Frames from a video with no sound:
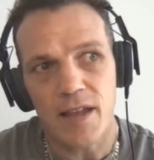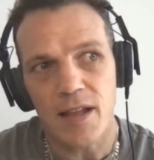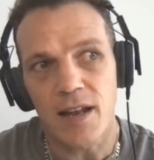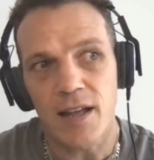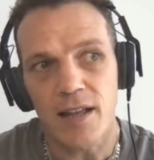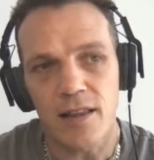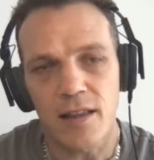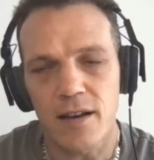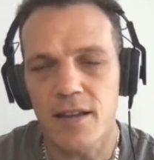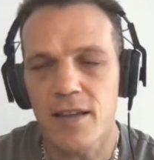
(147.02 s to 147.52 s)

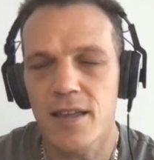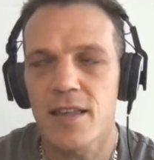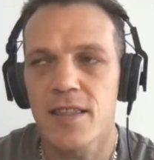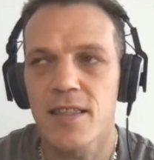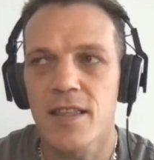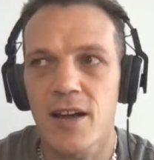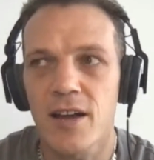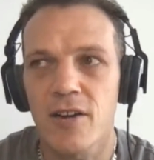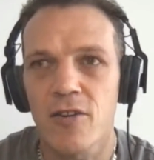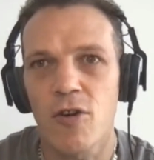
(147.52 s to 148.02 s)
like a lot of
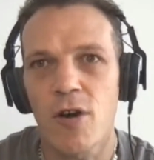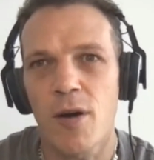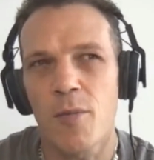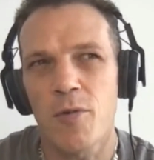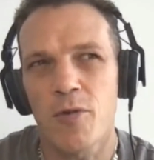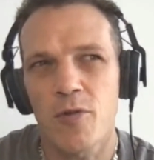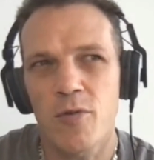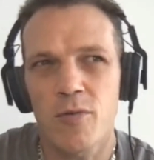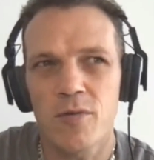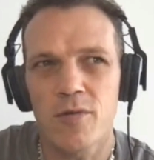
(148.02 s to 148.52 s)
kids, I grew
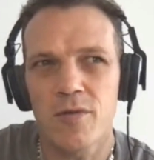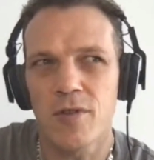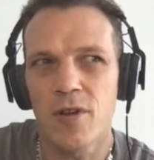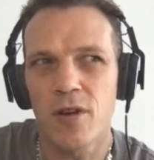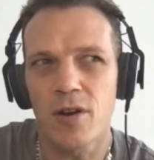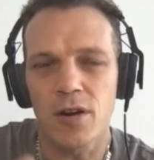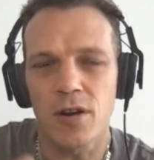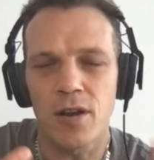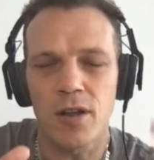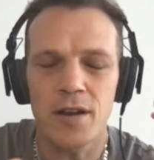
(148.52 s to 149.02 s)
up with
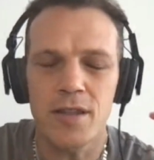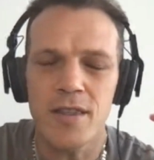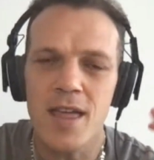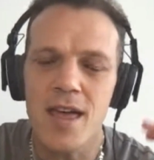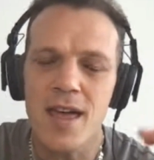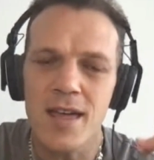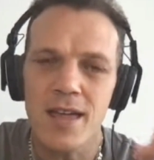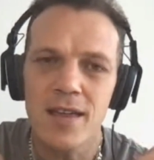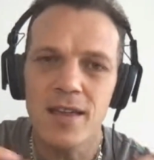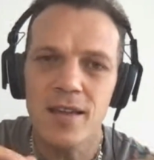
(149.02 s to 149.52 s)
not a lot of
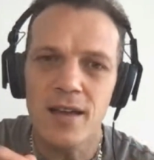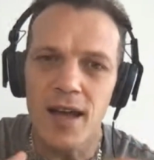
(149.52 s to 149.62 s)
that.